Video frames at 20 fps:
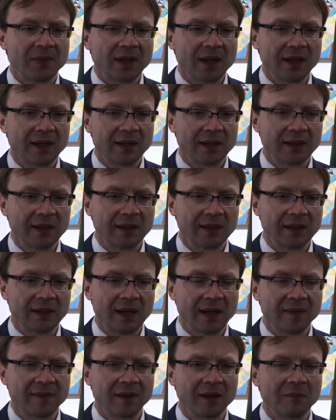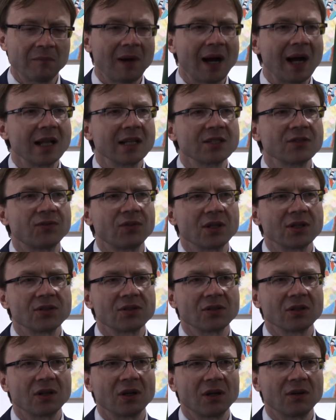I think miles for us
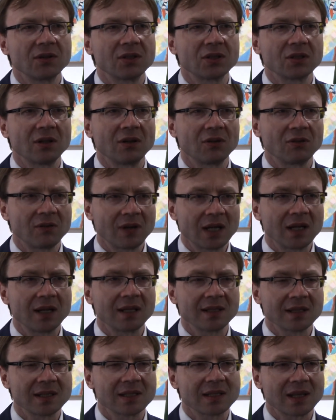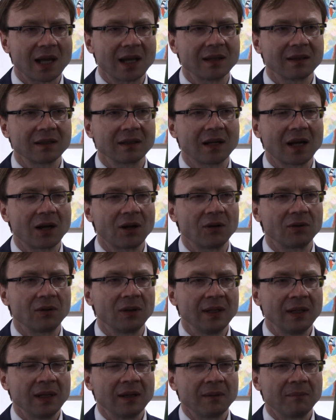to go to really understand how
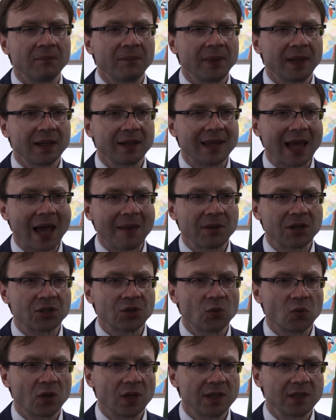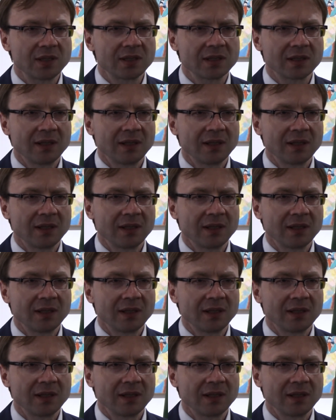big damage was.